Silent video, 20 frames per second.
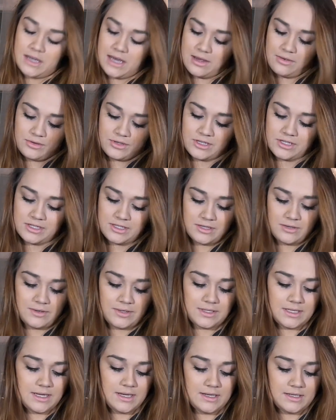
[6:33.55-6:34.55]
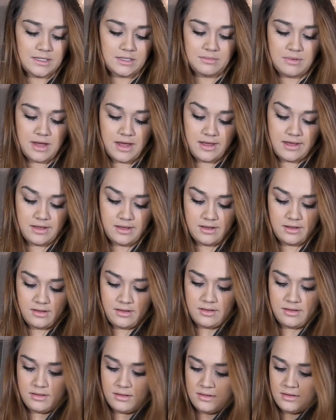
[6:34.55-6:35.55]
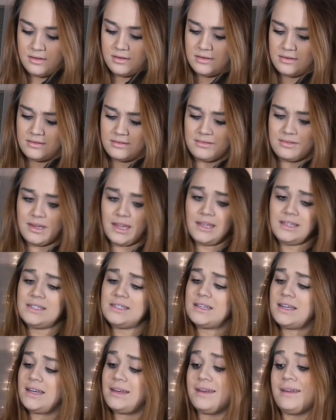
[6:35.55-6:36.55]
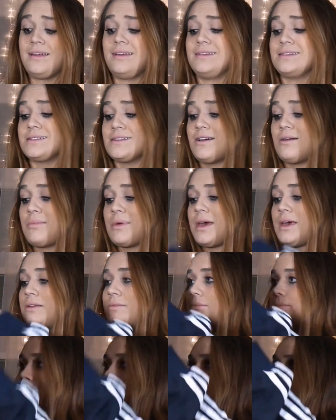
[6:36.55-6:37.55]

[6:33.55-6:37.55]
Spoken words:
I was just so excited to buy it. $19.99 is not bad.